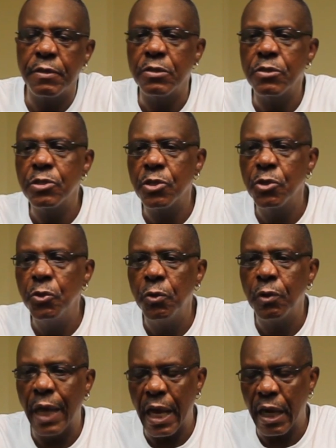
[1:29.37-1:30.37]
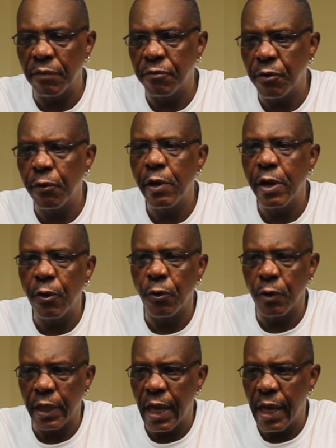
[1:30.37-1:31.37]
in school at a very
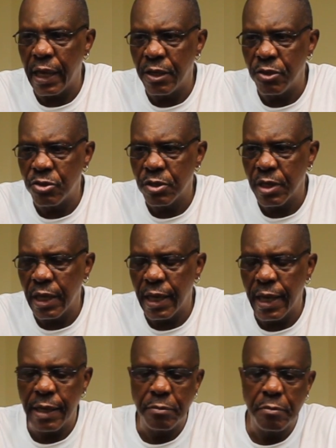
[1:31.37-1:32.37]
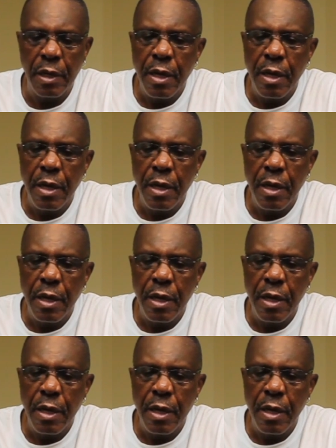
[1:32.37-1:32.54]
early age, and